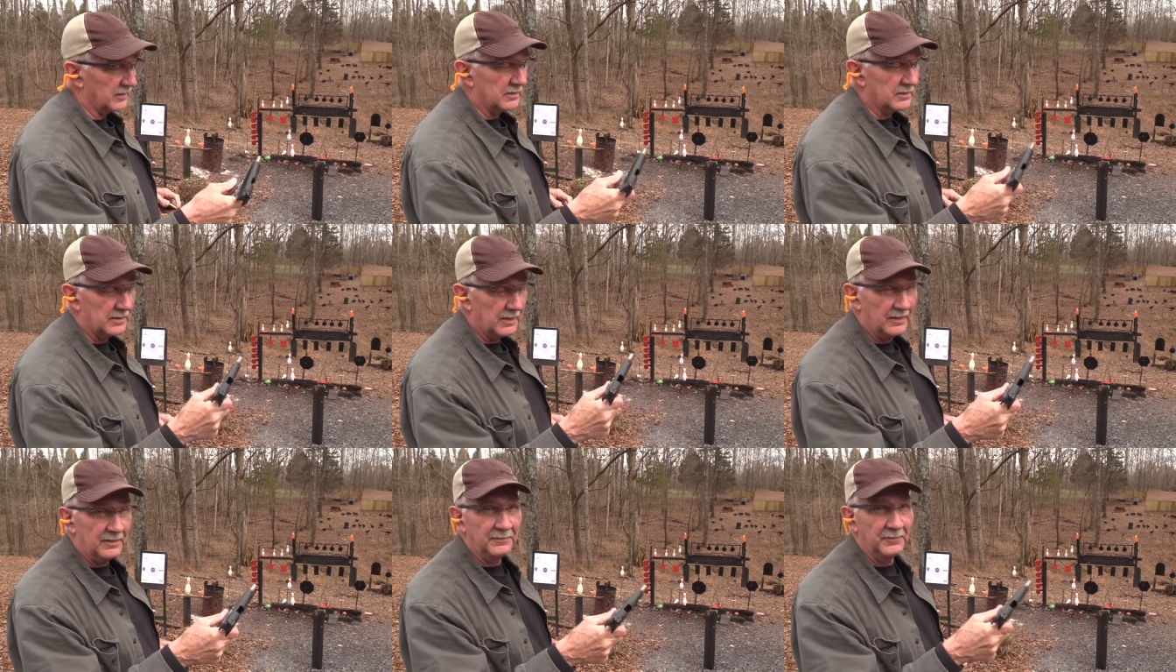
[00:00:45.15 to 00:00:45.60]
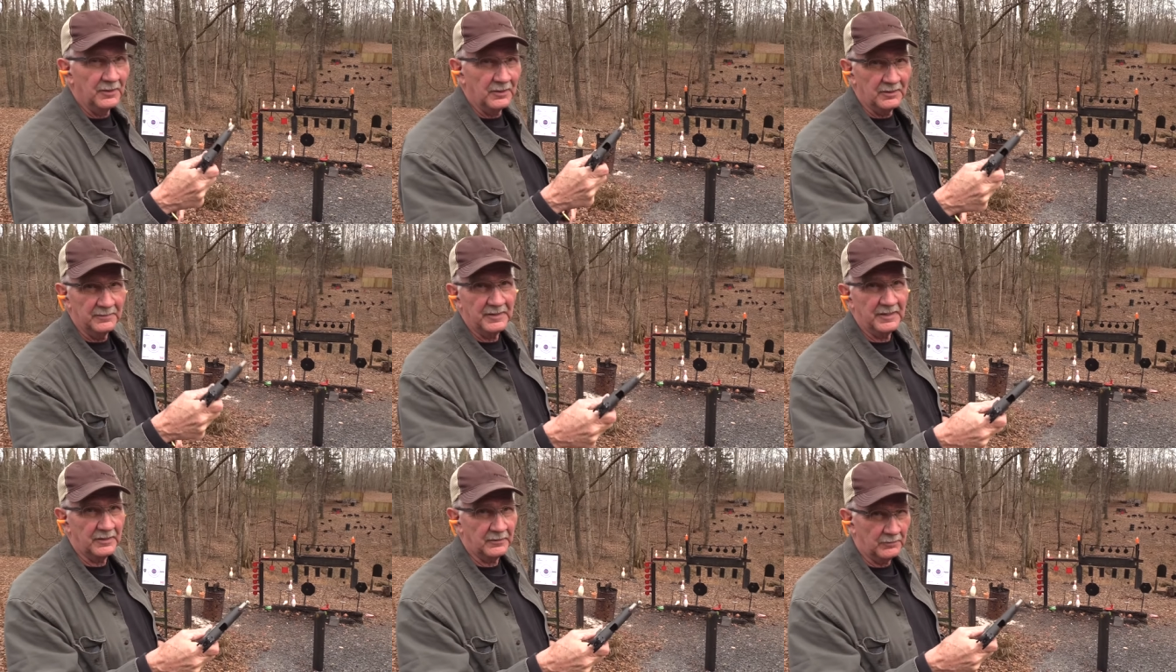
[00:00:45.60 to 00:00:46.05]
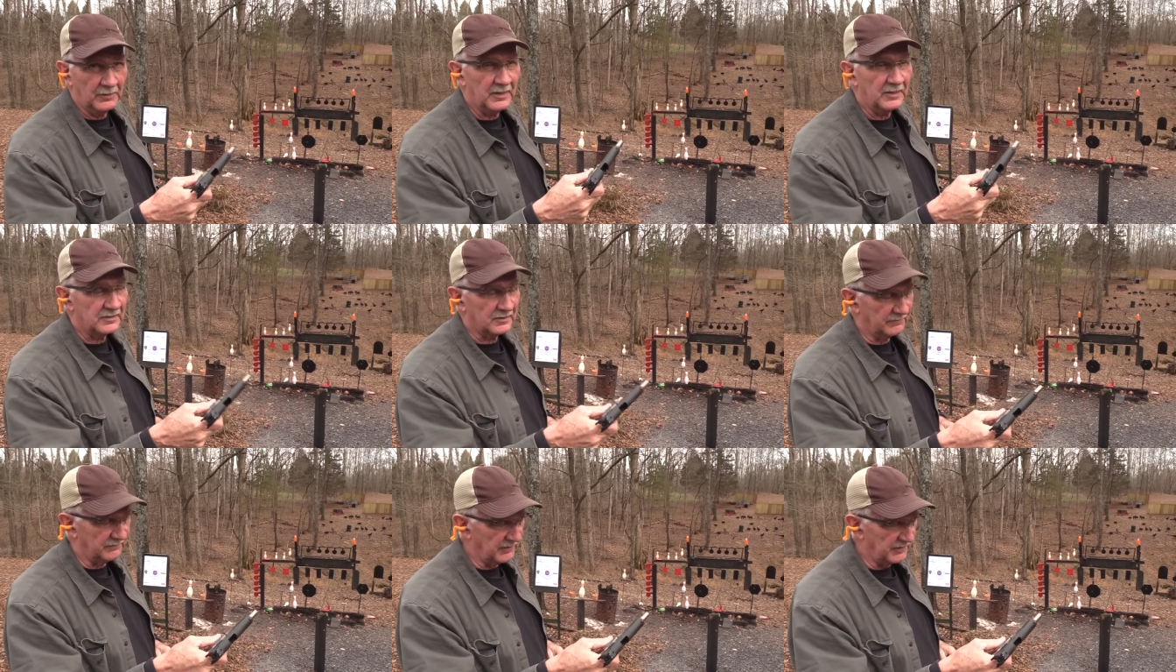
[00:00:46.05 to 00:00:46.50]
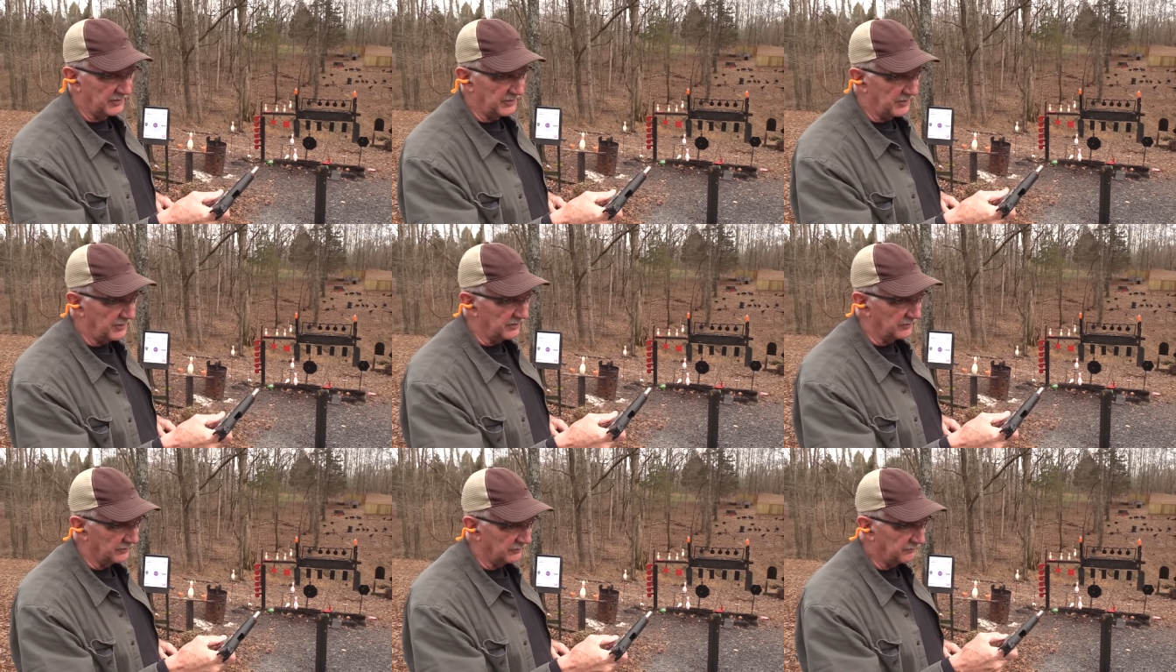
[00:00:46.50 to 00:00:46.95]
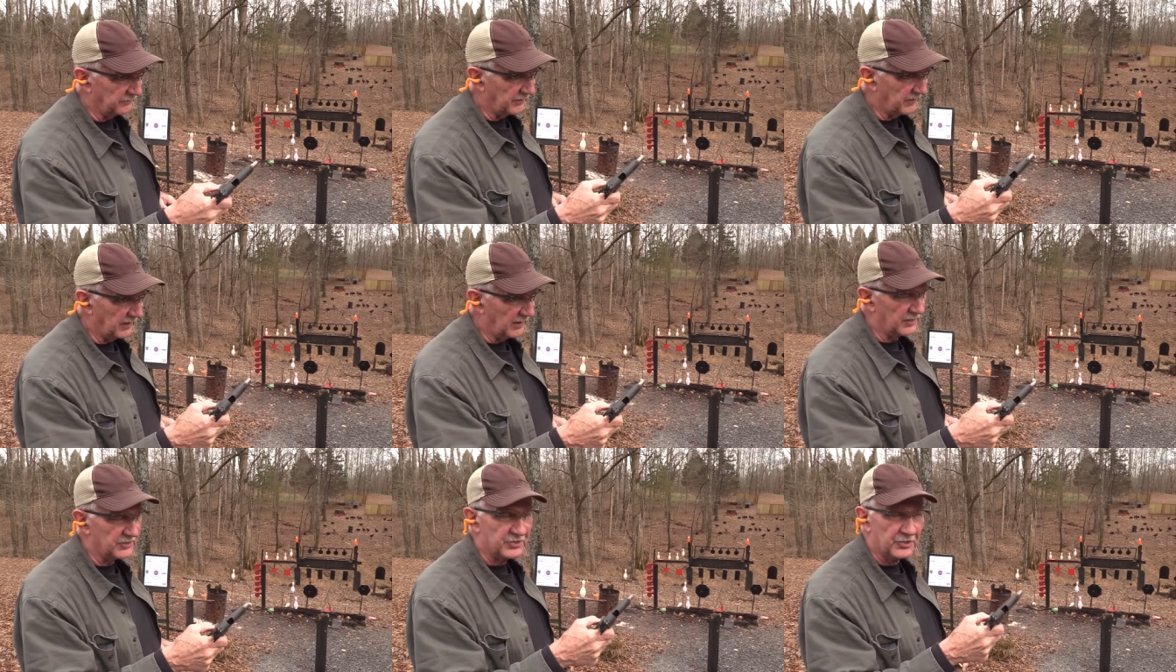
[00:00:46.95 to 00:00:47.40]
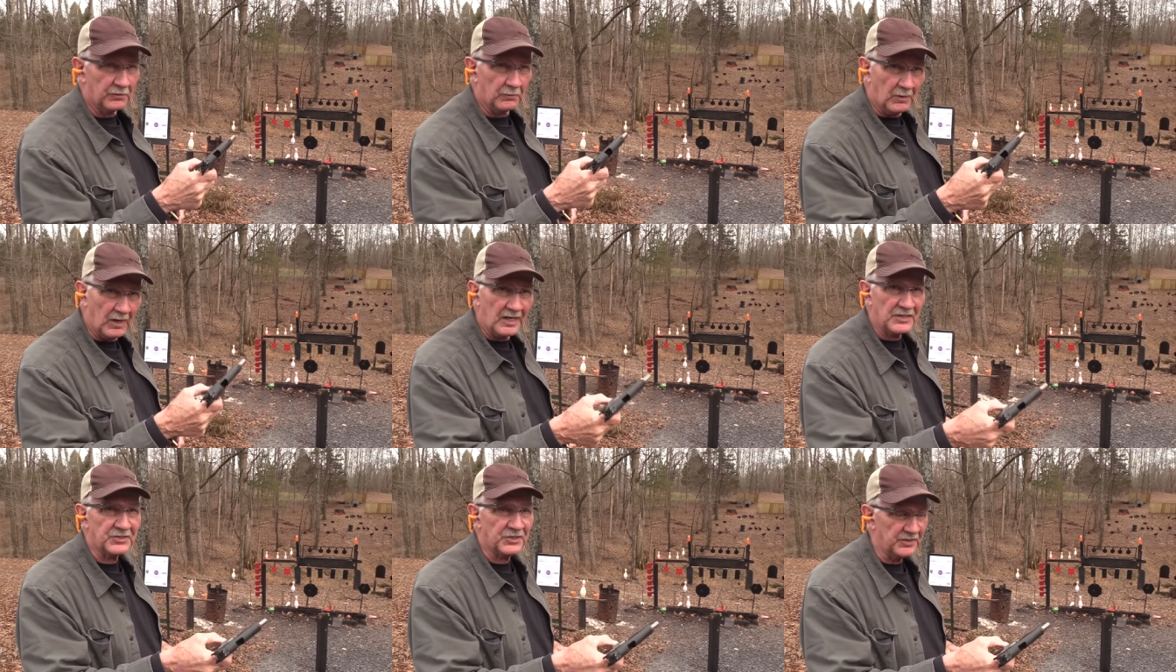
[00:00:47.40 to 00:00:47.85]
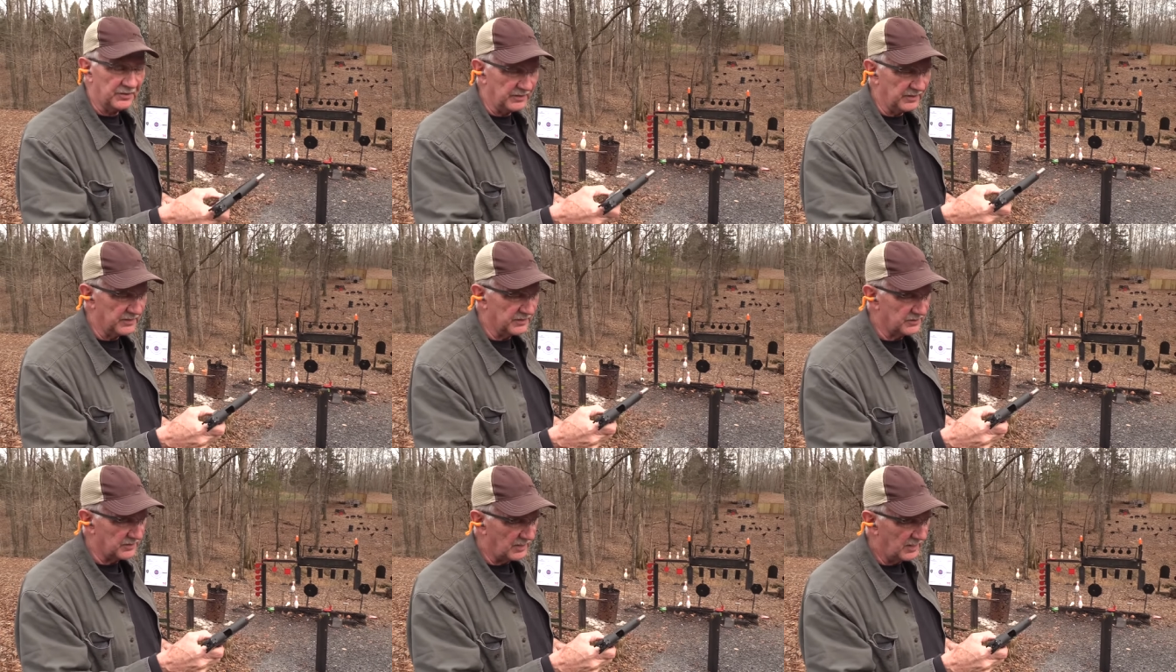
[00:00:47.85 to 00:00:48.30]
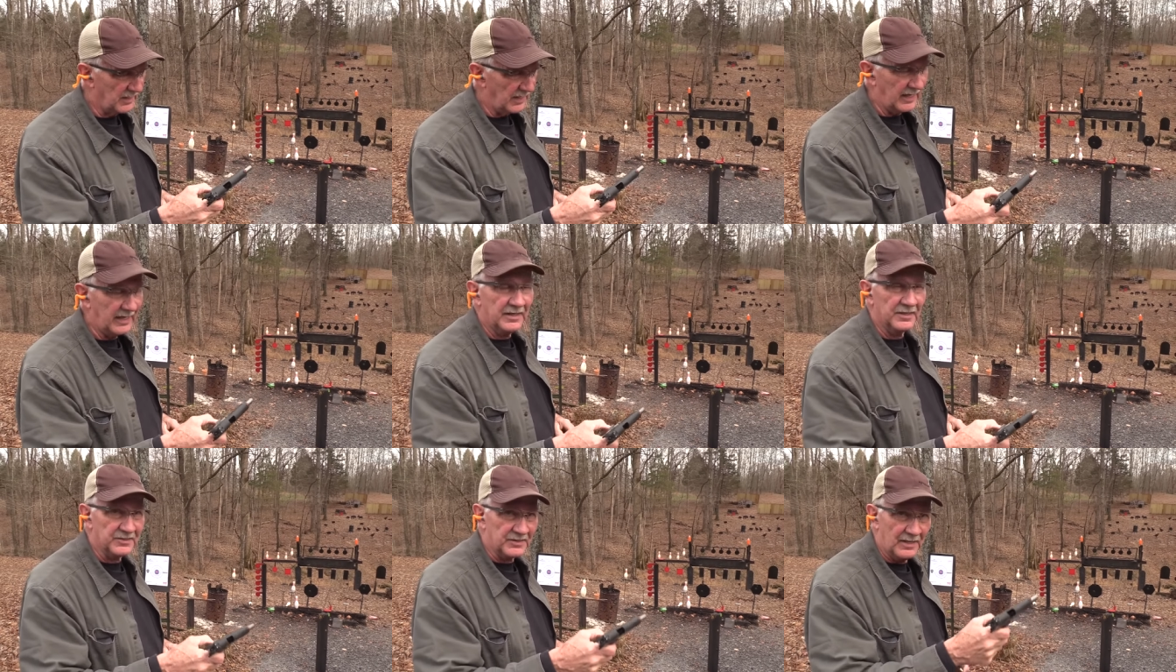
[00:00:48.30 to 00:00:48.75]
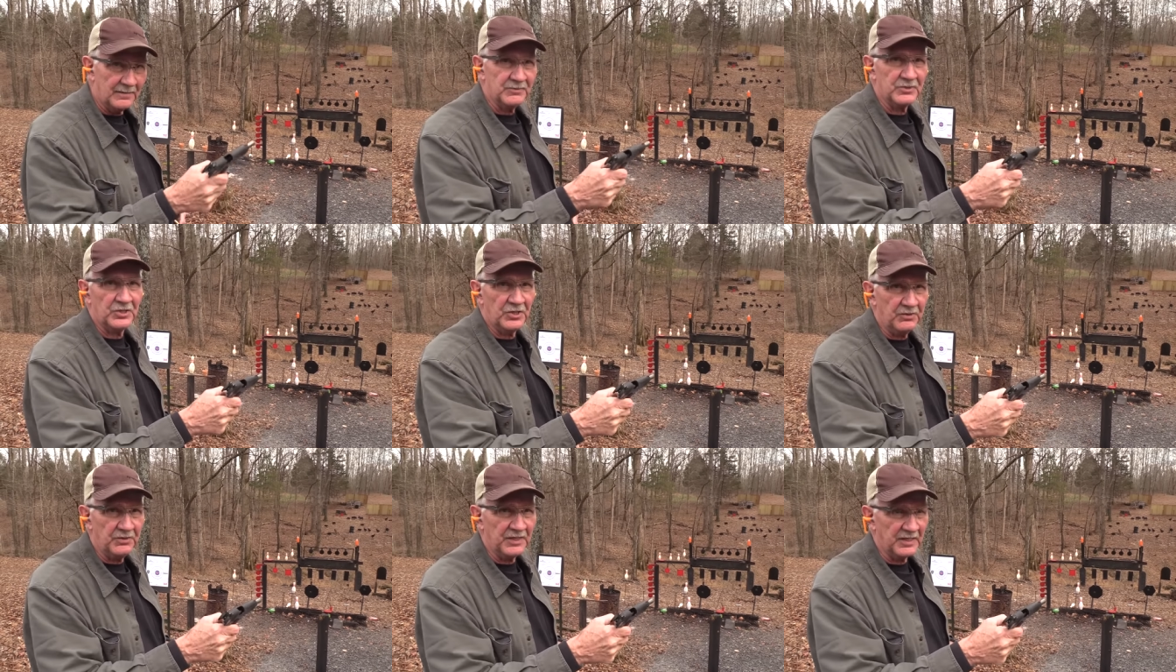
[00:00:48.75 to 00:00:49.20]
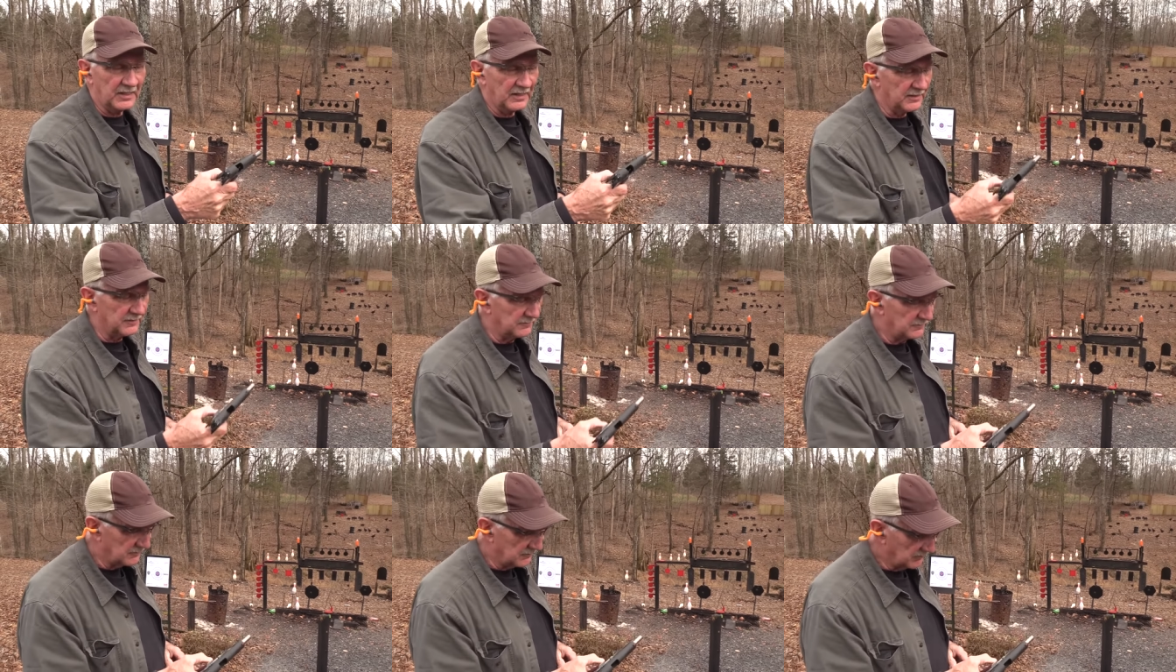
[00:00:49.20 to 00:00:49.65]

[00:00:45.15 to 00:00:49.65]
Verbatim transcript: in 10 millimeter, relatively new as you're watching this and as I'm shooting it.